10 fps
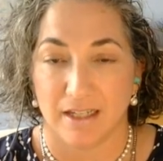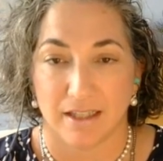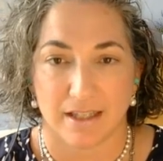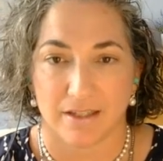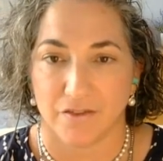
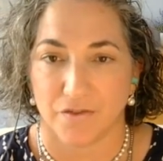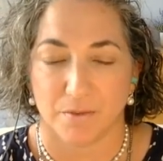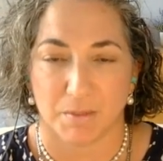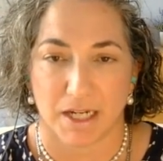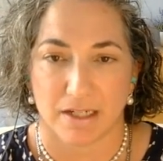lots of
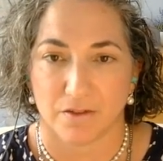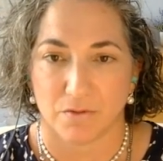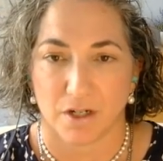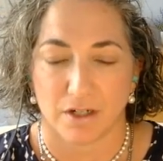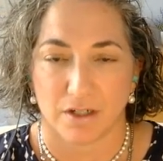different bodies of
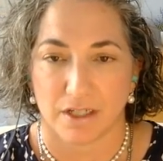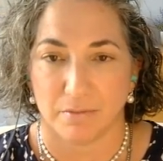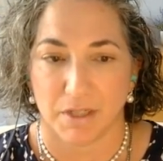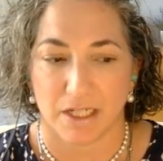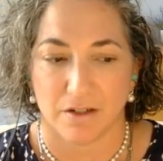water. It
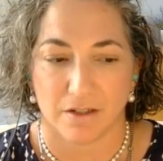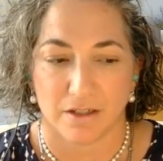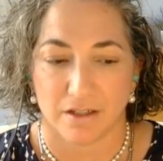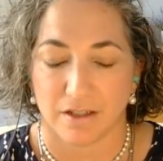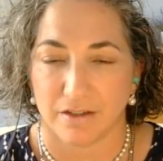could be
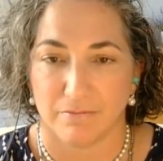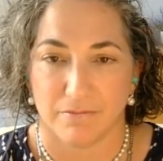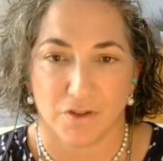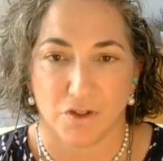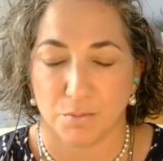on a
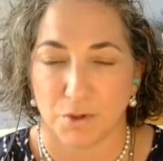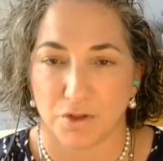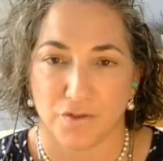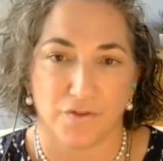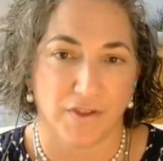
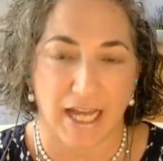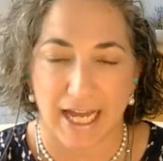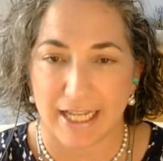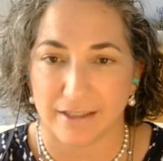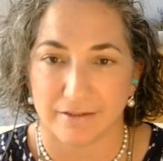super
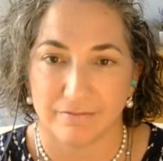flat,